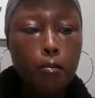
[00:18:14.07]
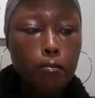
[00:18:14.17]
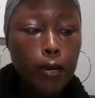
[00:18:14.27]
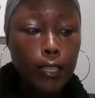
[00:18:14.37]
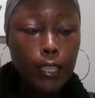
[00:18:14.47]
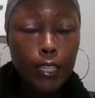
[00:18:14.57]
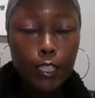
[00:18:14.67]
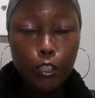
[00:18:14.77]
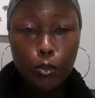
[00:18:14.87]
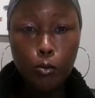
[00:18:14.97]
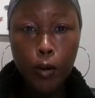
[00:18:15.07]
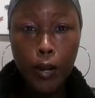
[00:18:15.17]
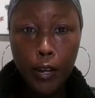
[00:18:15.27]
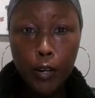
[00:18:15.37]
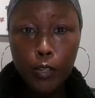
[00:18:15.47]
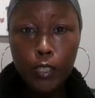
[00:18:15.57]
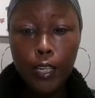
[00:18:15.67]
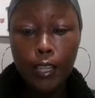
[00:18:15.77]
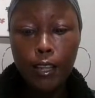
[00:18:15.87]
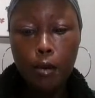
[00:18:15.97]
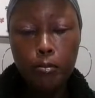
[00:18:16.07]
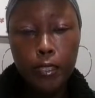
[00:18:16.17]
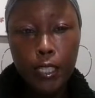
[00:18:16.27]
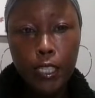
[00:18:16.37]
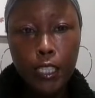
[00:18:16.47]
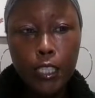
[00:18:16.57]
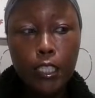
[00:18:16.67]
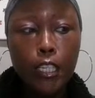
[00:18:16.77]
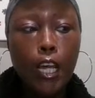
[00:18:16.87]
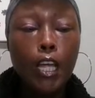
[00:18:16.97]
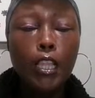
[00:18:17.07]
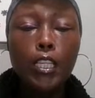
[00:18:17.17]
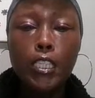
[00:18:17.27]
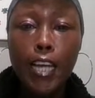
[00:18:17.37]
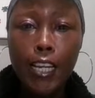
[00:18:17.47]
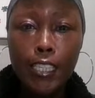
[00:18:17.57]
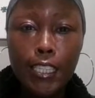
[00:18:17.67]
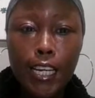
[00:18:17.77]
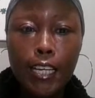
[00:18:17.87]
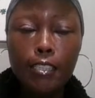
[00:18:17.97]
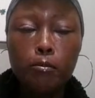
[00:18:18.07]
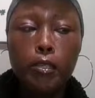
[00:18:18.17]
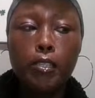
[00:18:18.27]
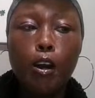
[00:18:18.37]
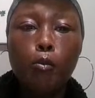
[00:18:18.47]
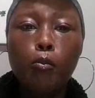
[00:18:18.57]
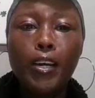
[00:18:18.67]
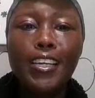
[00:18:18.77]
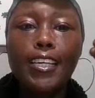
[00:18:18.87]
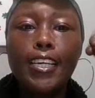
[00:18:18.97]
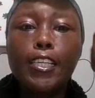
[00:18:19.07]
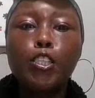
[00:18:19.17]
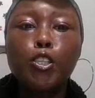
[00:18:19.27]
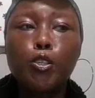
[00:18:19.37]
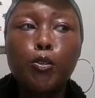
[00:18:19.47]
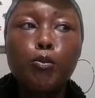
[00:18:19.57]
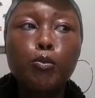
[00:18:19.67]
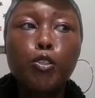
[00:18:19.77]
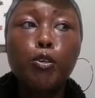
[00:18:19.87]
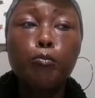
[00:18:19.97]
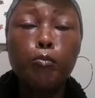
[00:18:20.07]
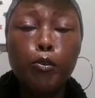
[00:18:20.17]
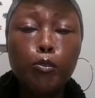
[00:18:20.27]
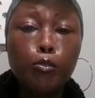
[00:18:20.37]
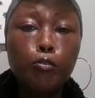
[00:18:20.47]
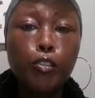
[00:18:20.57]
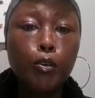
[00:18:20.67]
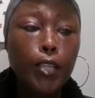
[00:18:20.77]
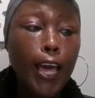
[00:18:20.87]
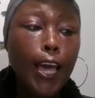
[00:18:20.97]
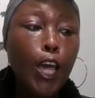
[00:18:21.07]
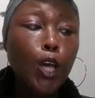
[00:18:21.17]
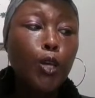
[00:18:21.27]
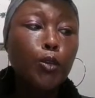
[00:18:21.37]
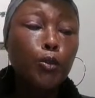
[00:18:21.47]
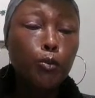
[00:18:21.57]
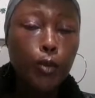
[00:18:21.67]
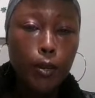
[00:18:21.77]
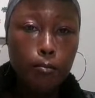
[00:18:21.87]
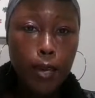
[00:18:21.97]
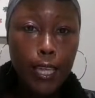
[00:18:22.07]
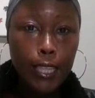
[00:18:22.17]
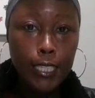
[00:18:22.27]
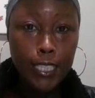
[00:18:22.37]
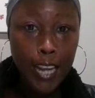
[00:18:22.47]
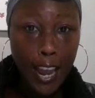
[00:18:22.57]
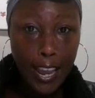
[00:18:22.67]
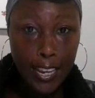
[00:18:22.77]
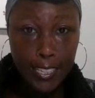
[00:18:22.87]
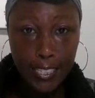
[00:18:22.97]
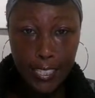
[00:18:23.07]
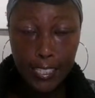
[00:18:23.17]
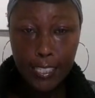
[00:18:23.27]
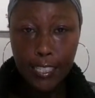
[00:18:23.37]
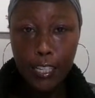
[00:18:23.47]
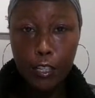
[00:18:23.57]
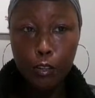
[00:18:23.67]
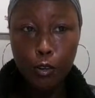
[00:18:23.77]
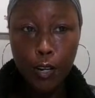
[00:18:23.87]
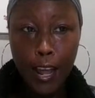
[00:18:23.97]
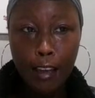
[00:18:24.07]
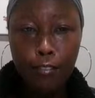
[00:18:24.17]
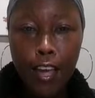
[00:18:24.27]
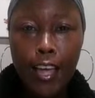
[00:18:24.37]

But the squares and the oppositions, the challenging aspects are what gets you to move so that you can make the changes in your life.